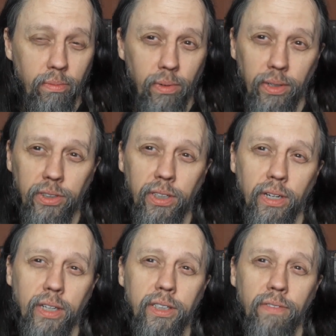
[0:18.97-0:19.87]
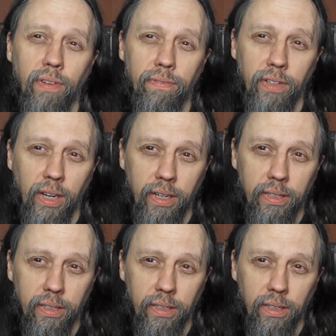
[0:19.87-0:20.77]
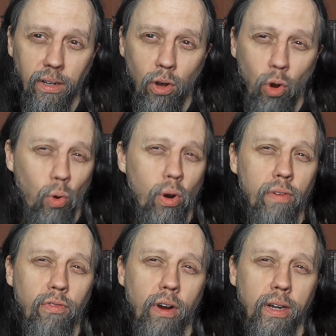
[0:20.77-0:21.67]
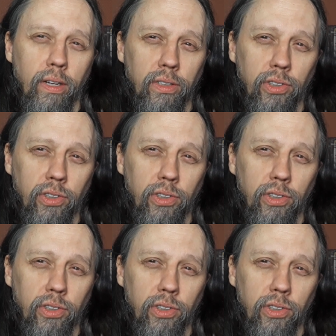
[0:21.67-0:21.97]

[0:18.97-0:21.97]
released in 1958. Horror of Dracula